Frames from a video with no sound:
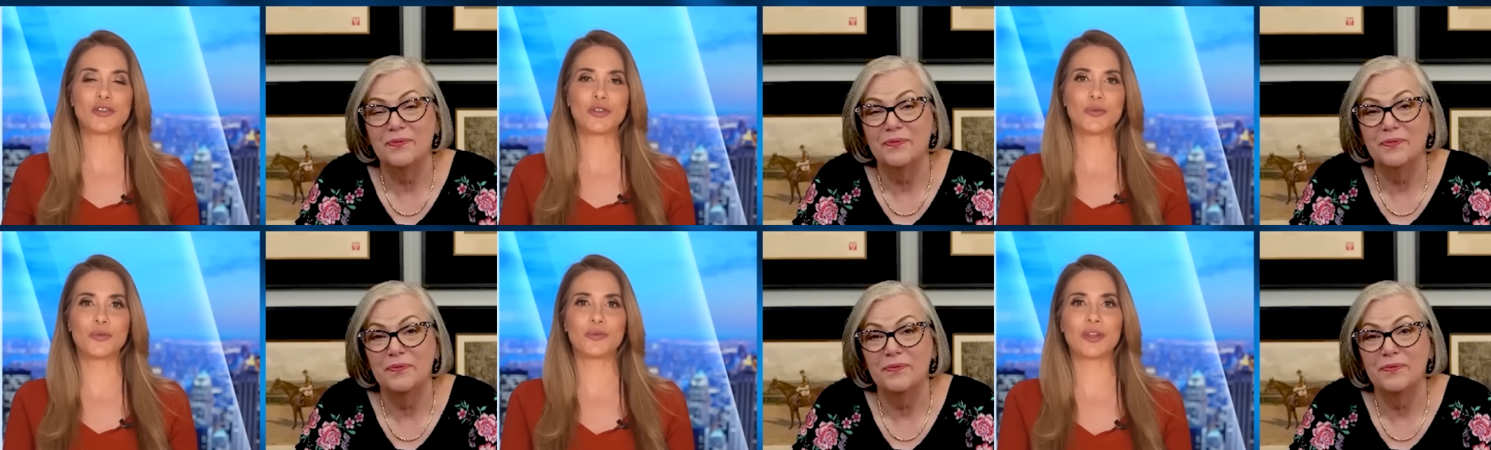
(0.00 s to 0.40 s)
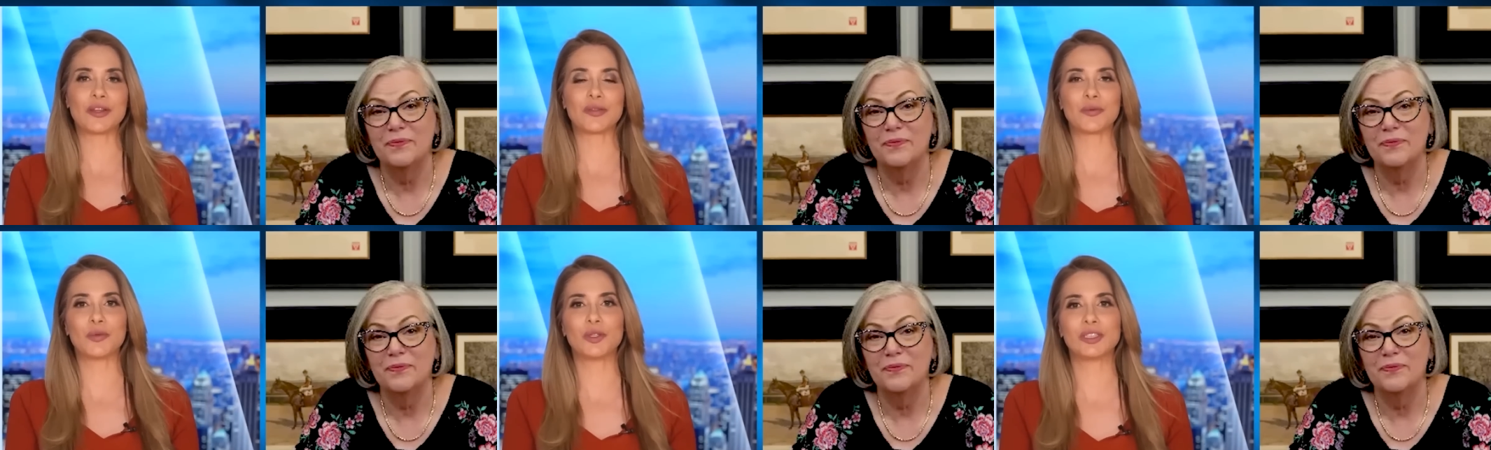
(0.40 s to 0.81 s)
Speaker 1: to the,
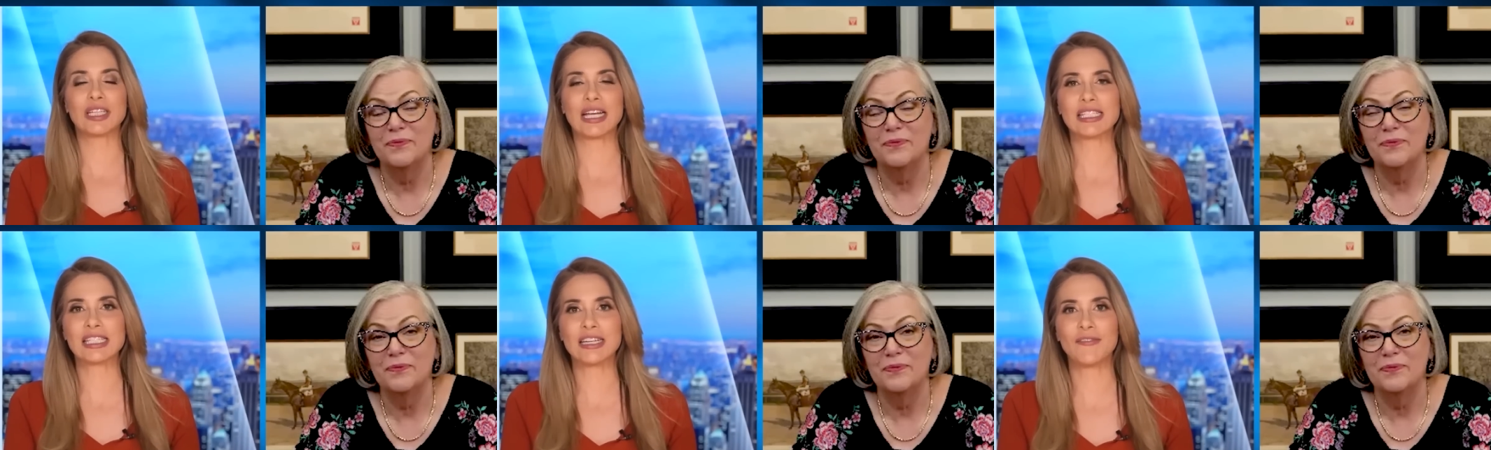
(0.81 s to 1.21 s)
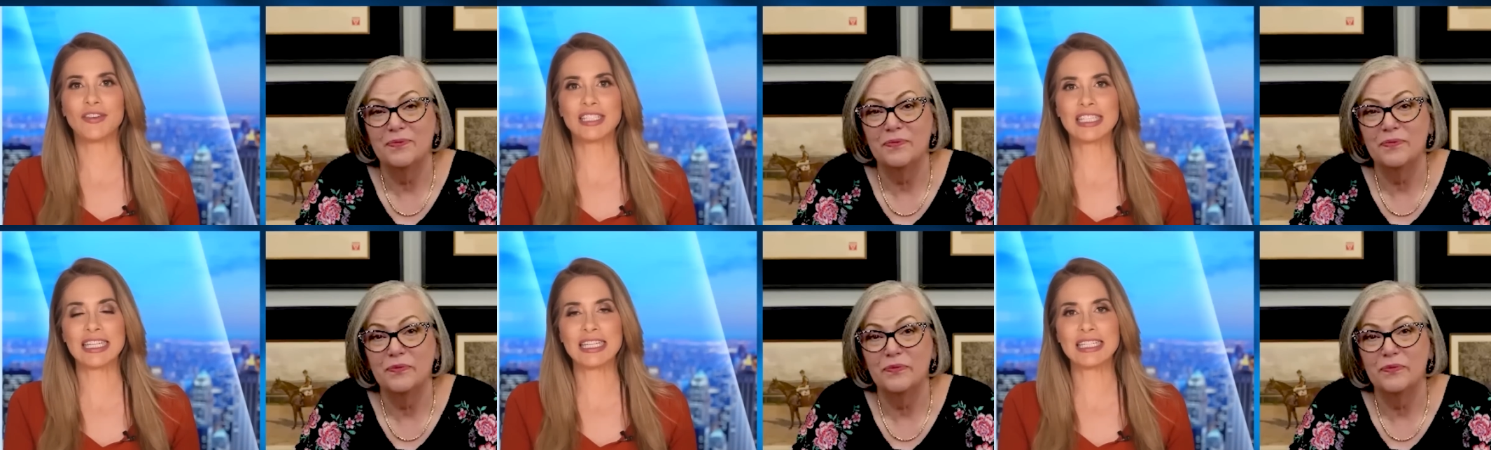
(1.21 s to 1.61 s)
that the world
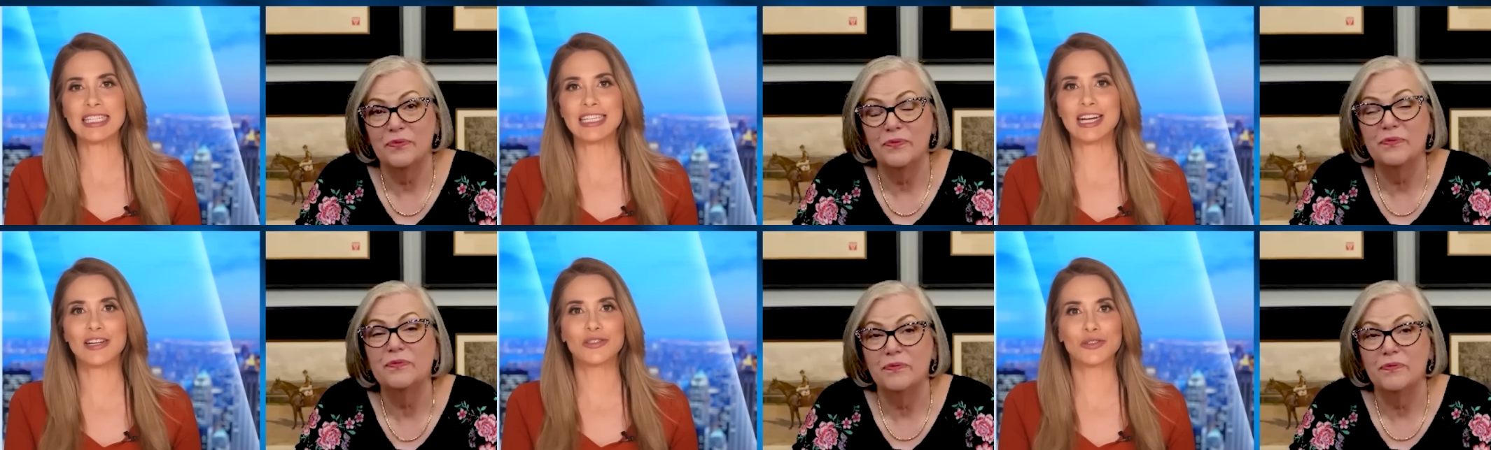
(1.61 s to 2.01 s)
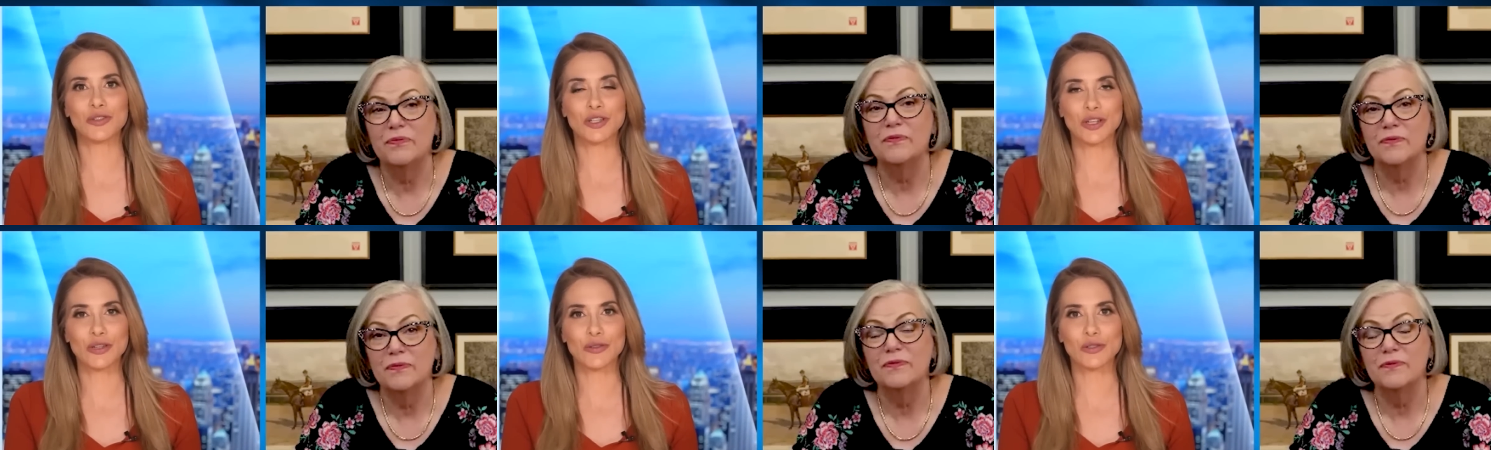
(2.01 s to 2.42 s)
hasn't seen in
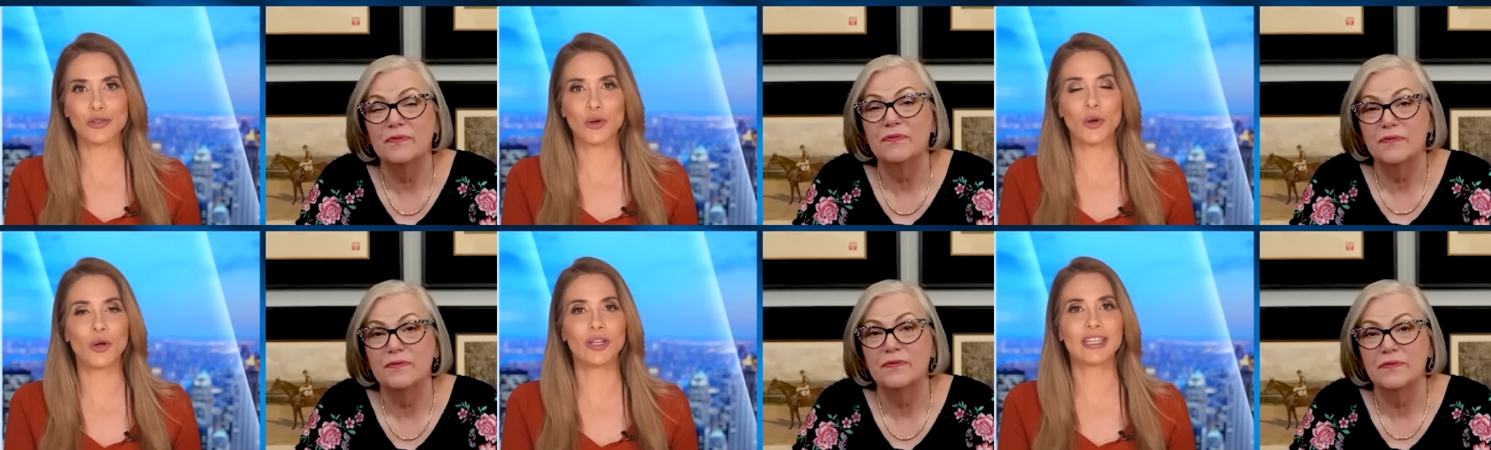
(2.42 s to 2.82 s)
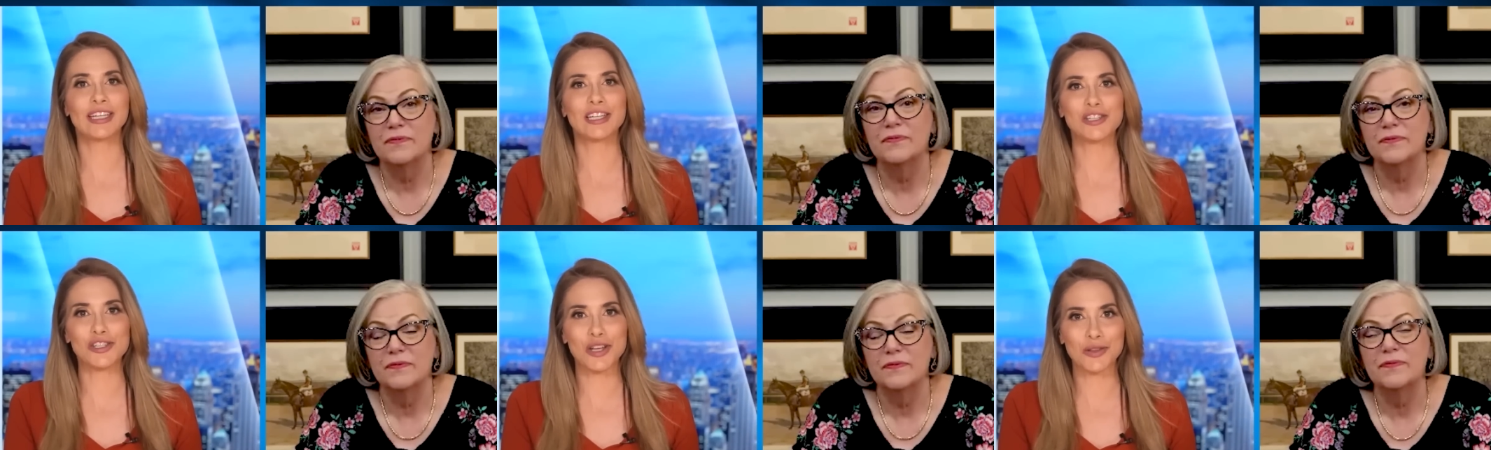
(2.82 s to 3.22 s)
100 years, calling
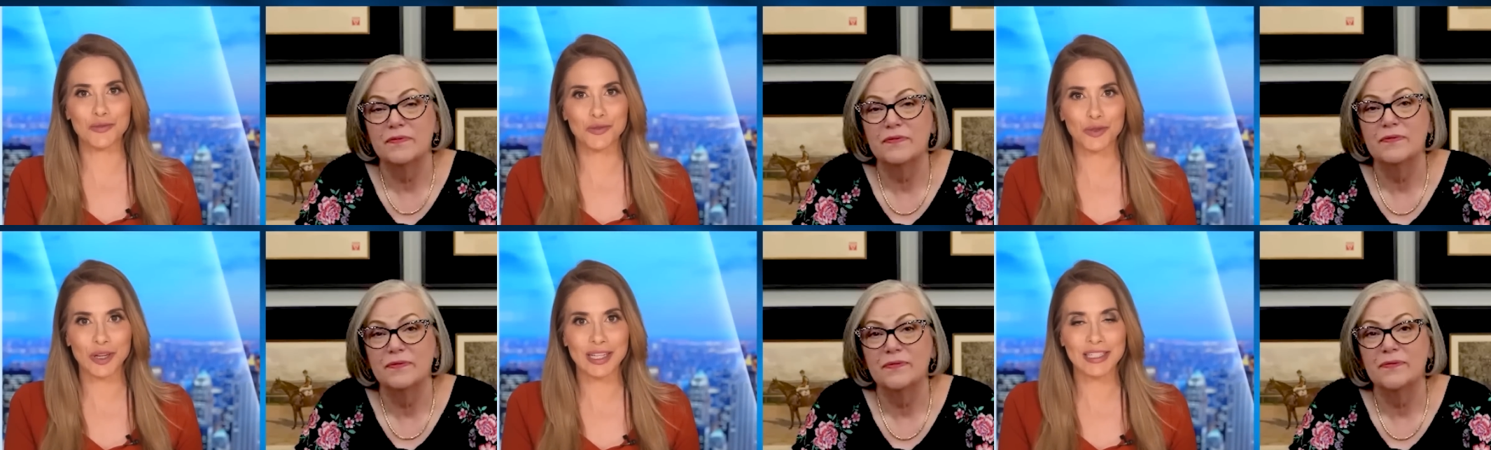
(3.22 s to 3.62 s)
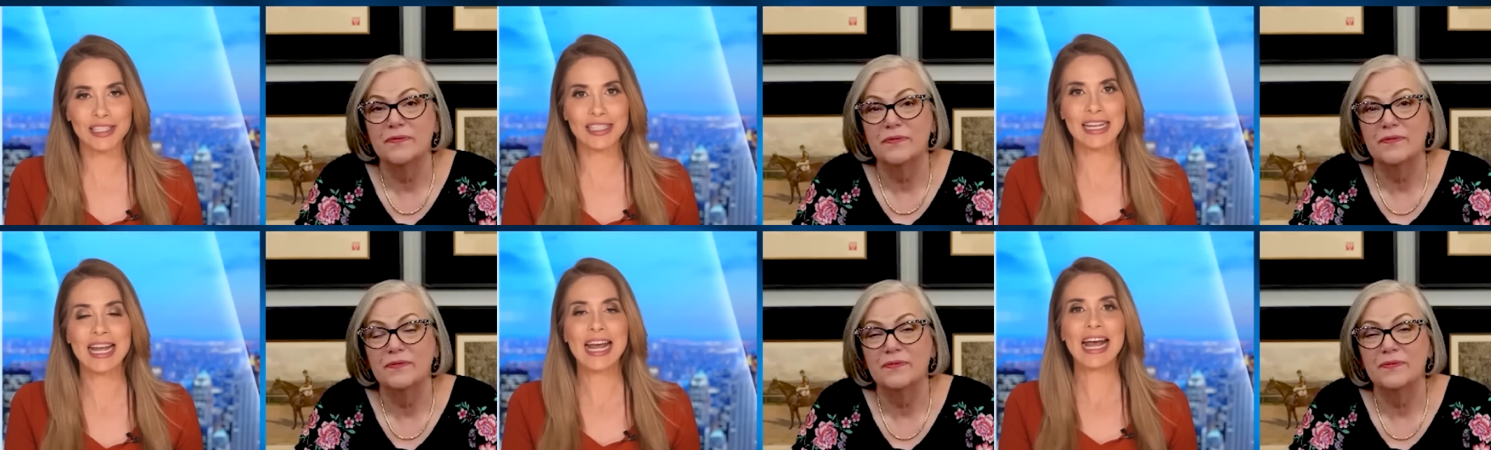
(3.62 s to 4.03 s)
each other
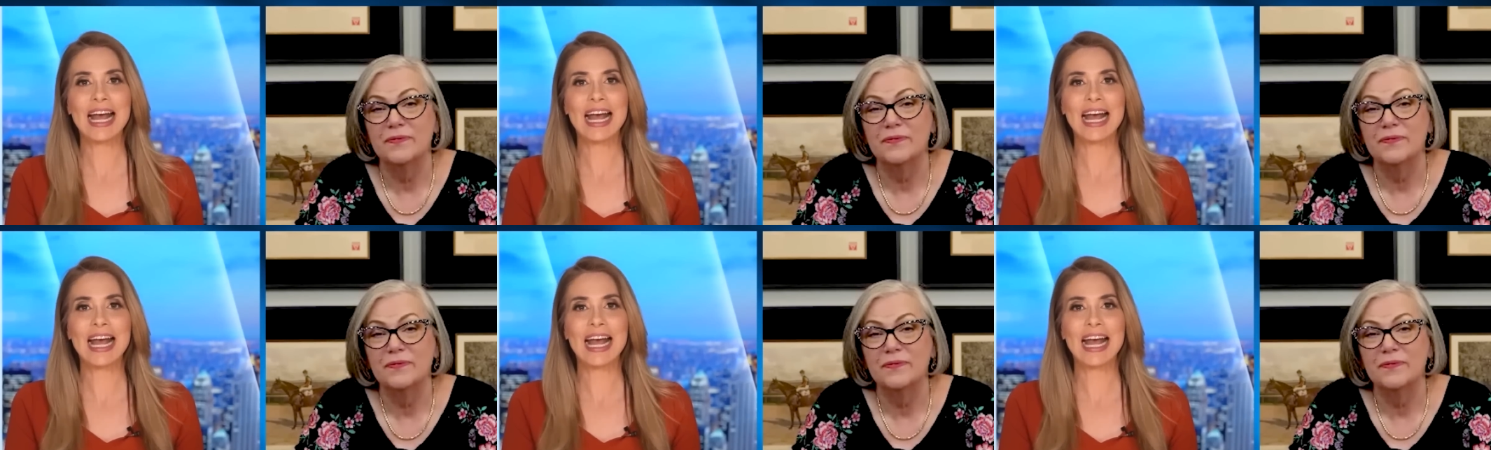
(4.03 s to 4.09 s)
friends.